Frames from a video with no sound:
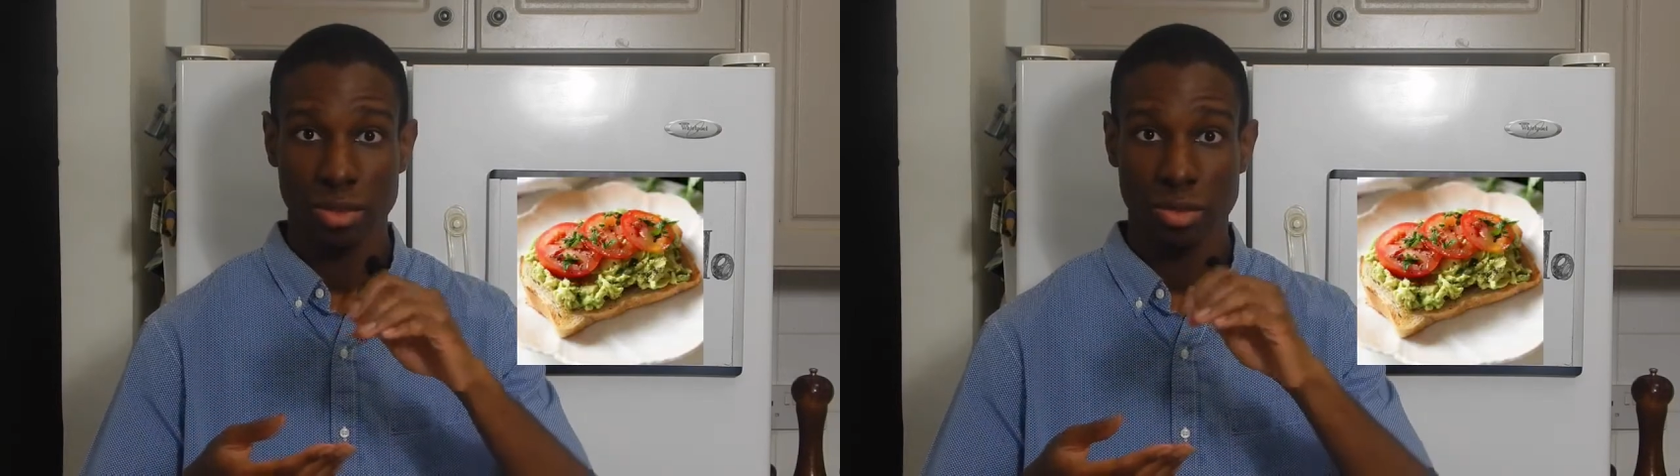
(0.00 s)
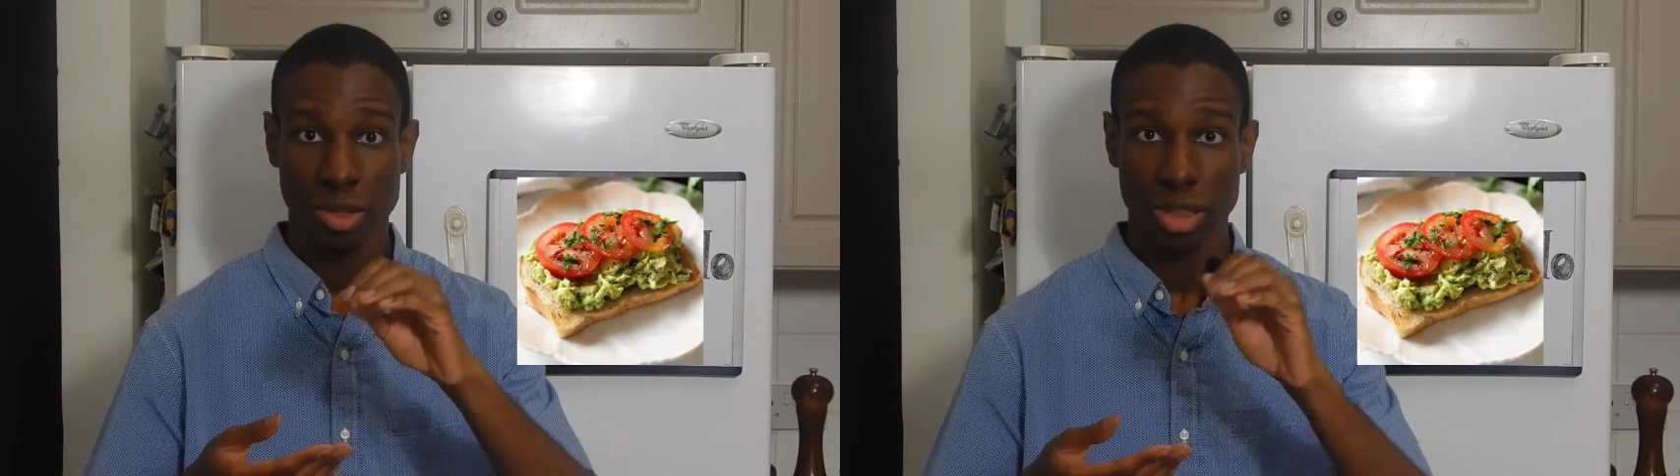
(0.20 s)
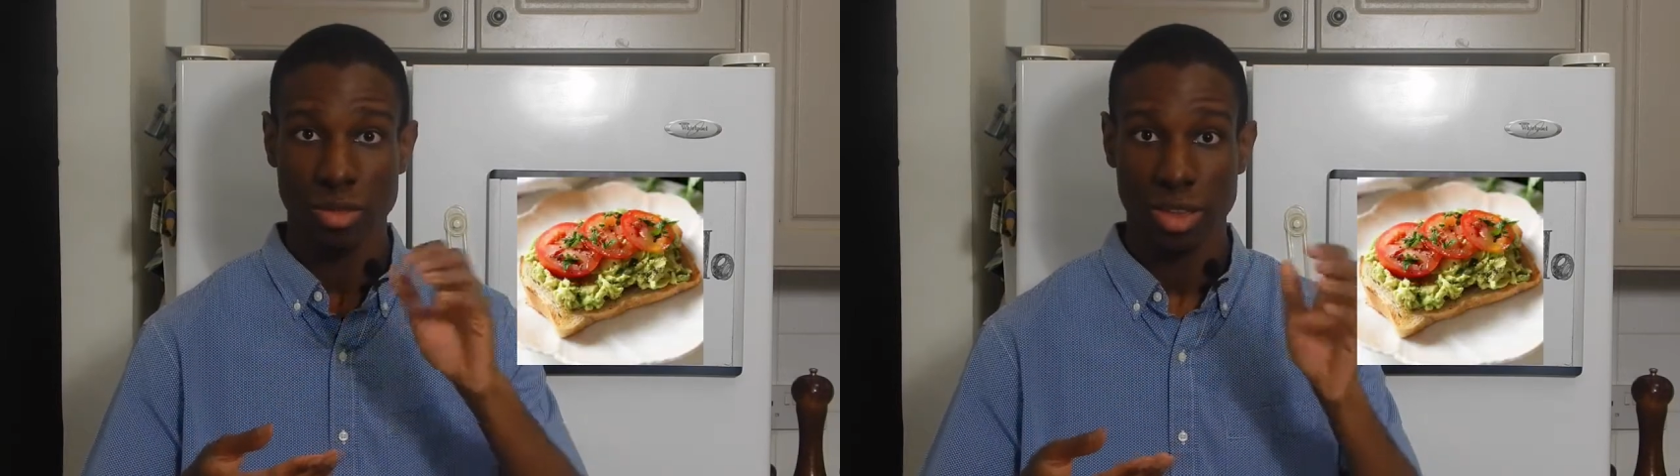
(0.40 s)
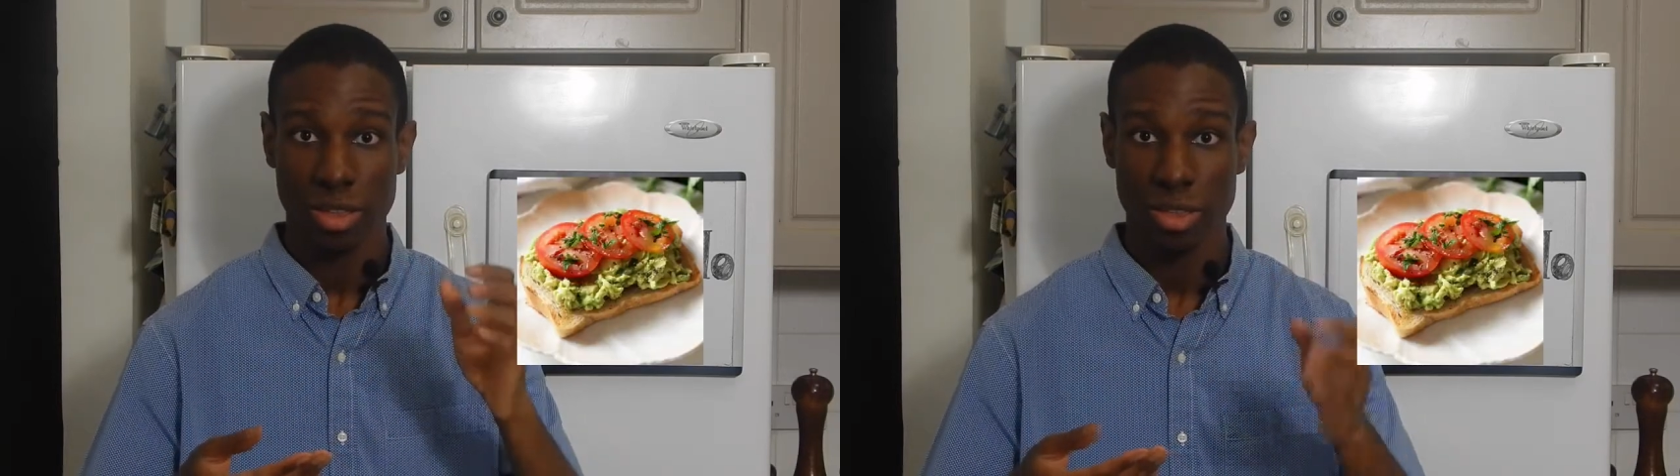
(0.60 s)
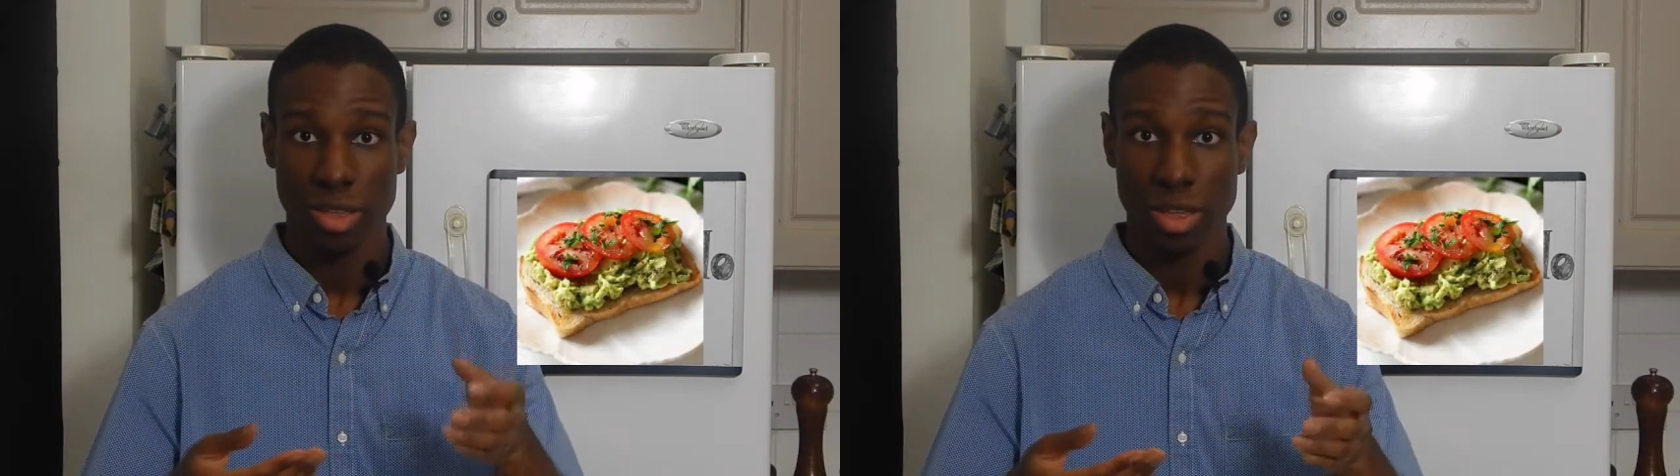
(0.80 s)
with a little bit of
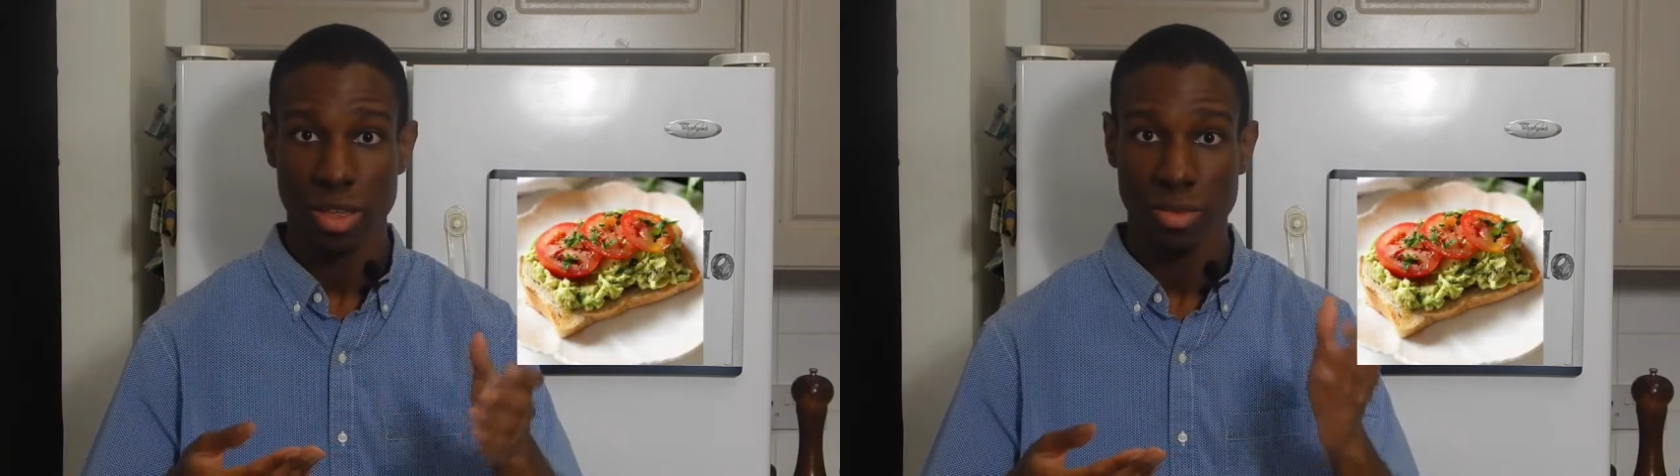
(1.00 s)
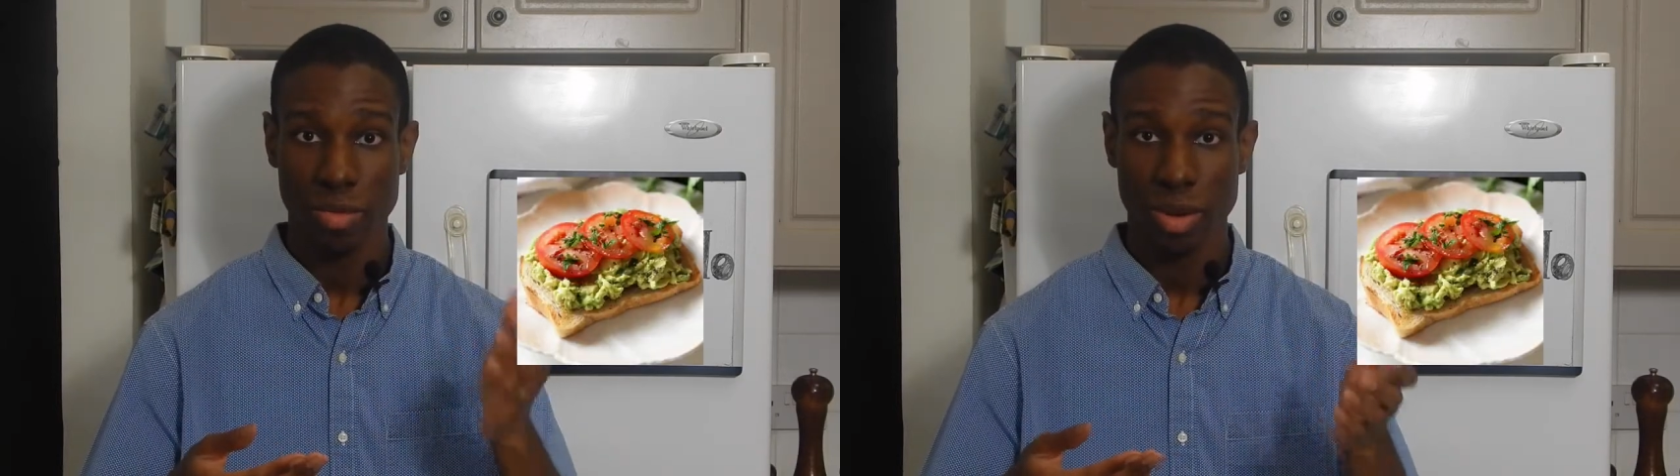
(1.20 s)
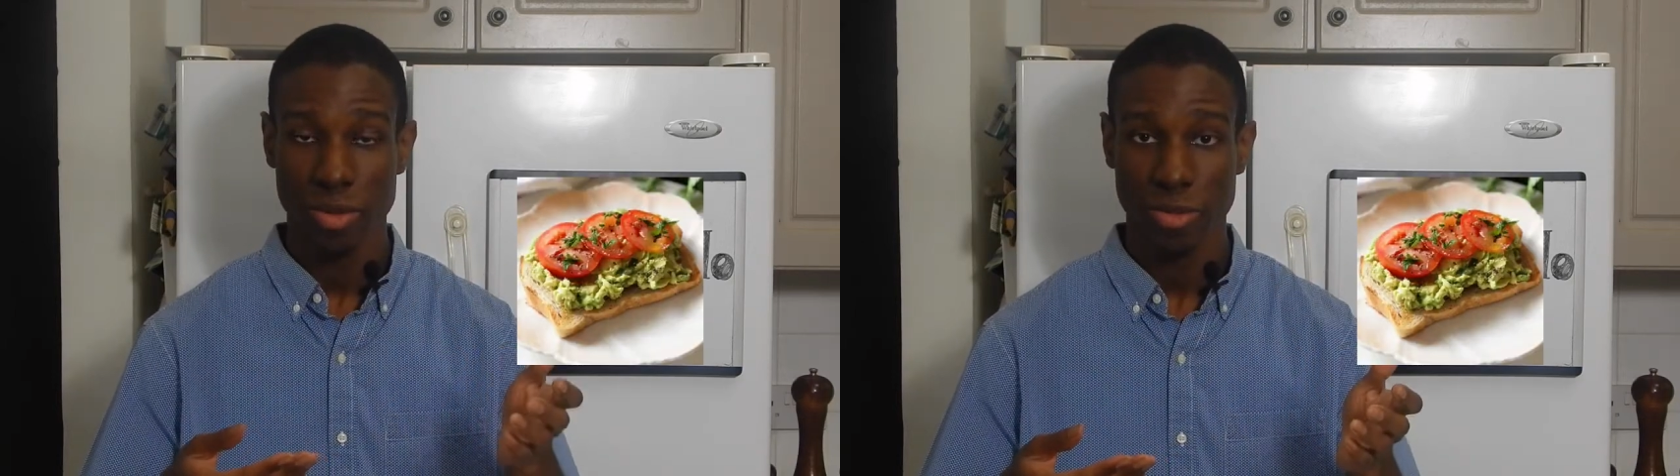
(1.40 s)
salt and red pepper